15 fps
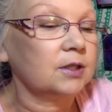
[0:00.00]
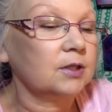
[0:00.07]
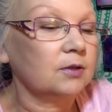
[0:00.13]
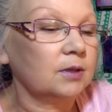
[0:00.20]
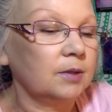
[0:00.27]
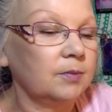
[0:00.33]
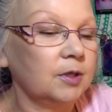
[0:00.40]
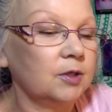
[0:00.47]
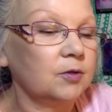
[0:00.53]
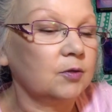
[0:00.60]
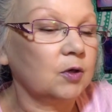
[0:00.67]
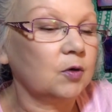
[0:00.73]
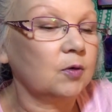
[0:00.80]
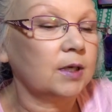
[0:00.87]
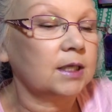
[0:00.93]
So let me do
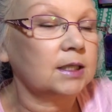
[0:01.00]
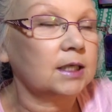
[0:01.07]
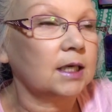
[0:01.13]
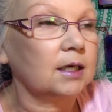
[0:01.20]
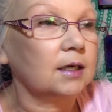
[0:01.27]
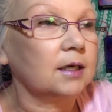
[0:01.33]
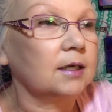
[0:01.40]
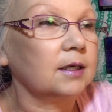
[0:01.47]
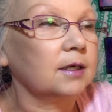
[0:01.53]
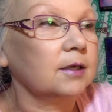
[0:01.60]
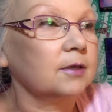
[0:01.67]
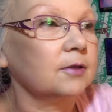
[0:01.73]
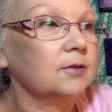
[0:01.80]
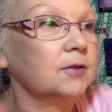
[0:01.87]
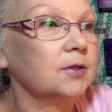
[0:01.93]
a quick deck cut
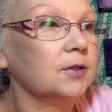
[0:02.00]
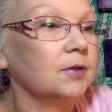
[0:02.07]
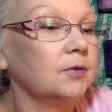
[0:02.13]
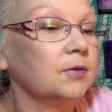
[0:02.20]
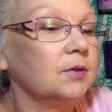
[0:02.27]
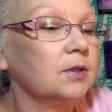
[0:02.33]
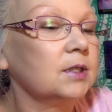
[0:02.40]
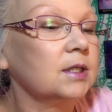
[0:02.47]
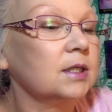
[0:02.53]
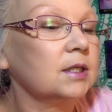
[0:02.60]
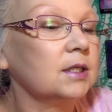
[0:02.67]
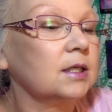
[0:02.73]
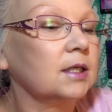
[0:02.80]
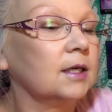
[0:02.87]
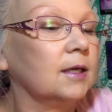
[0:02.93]
here. So this
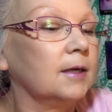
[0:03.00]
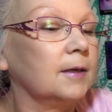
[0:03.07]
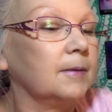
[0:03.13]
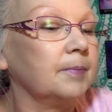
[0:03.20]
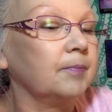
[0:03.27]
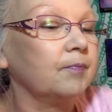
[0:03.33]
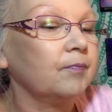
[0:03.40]
is, I